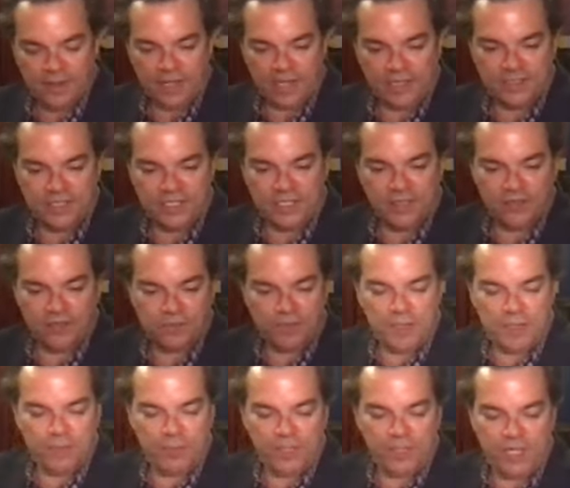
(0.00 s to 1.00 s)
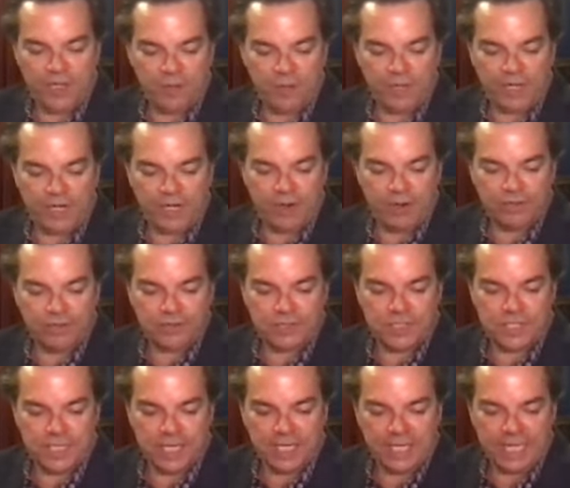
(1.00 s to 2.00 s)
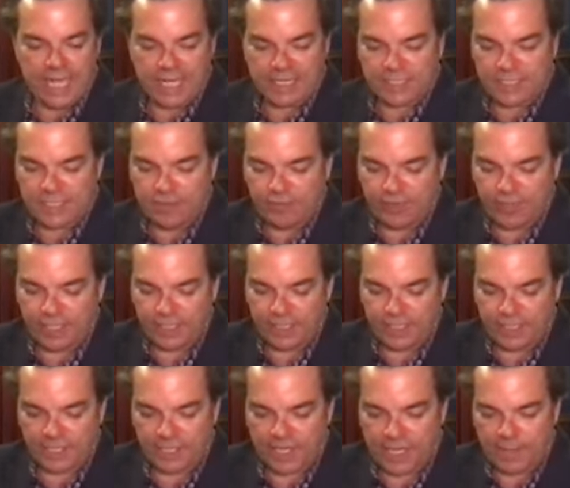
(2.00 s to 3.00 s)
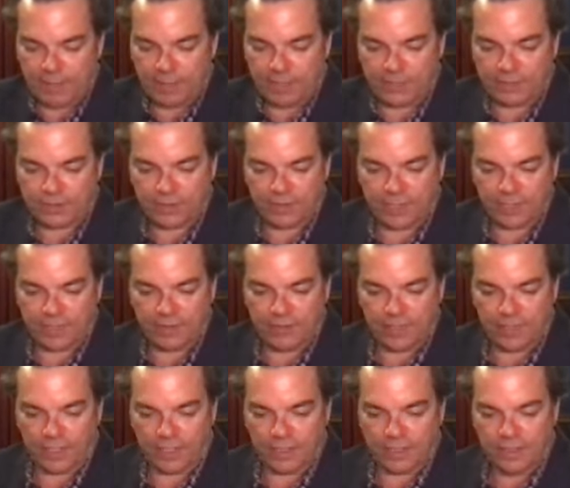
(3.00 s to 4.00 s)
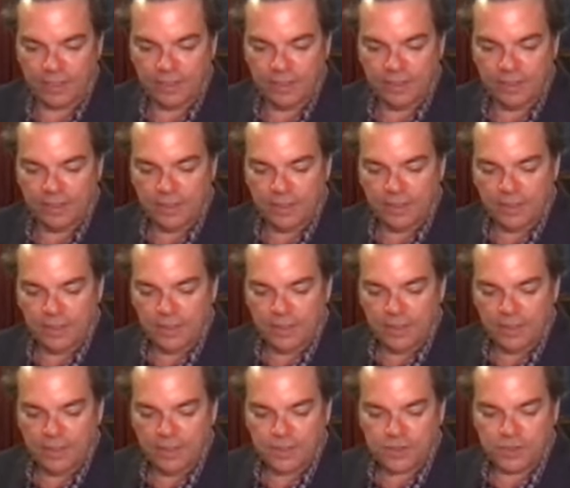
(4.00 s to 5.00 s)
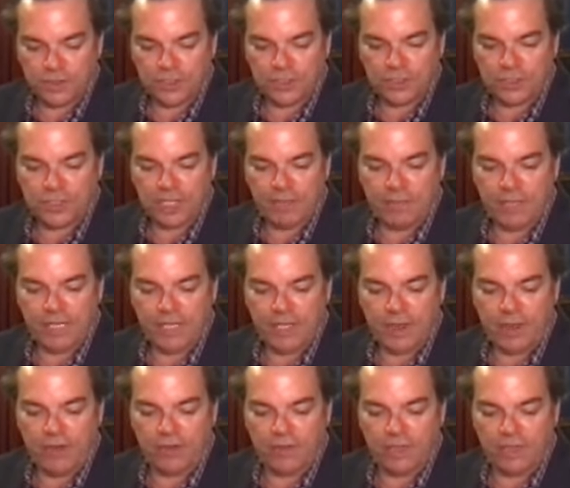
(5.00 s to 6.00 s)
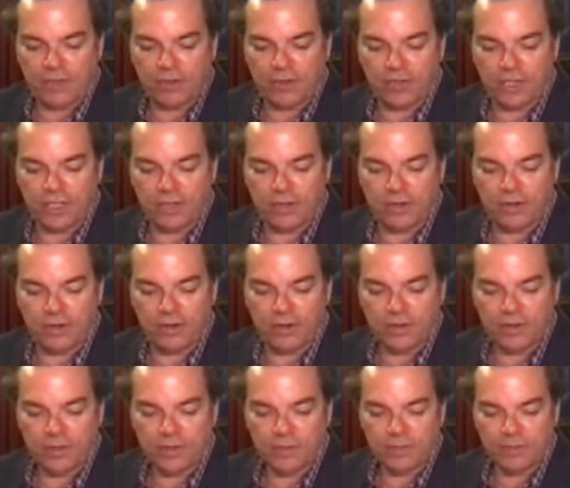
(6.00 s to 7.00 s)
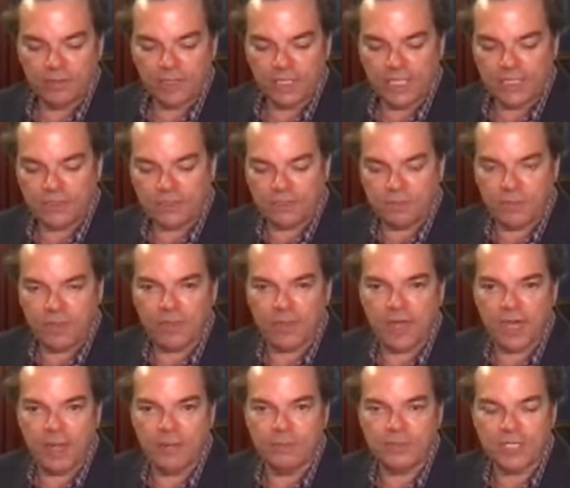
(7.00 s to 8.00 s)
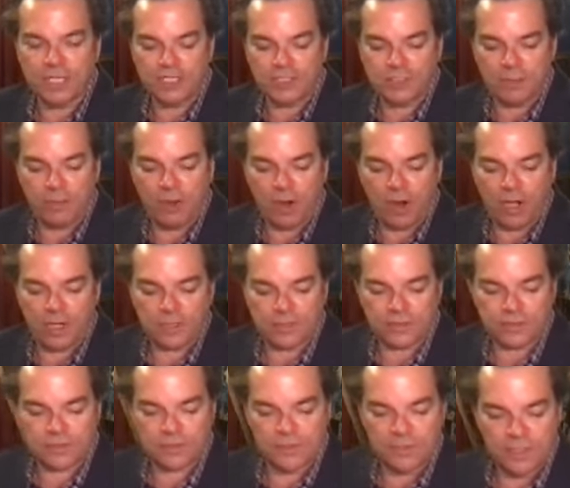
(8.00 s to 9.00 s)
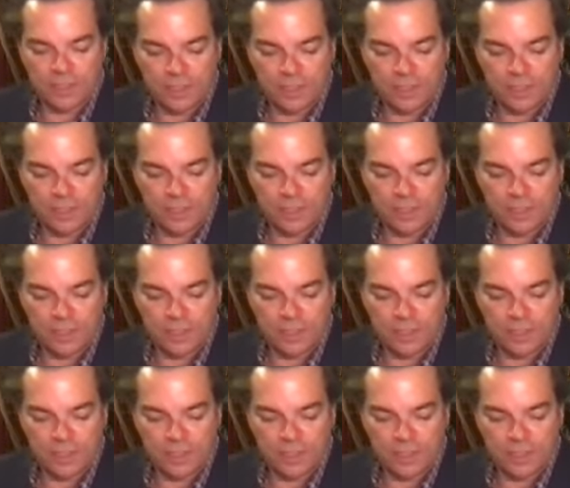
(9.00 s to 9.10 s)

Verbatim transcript: I see there's people here, but I don't see any activity in the comments or anything. So just let me know that you're here. Hit some thumbs, hit some hearts.